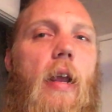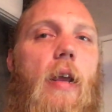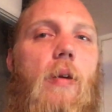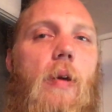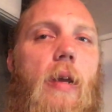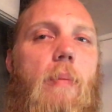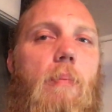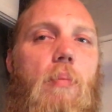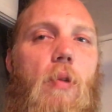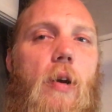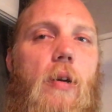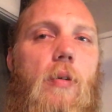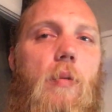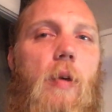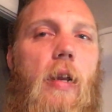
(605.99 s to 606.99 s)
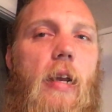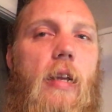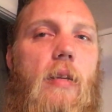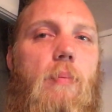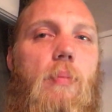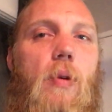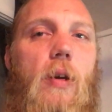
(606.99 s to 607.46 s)
it'll get brittle. When it
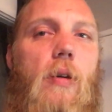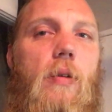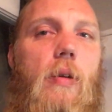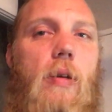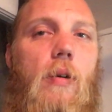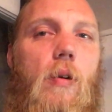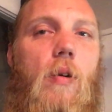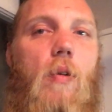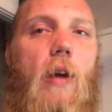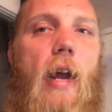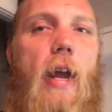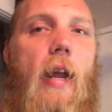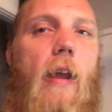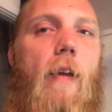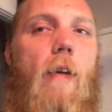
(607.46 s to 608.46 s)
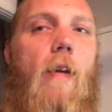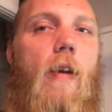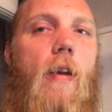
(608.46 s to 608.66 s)
gets brittle, it'll crack.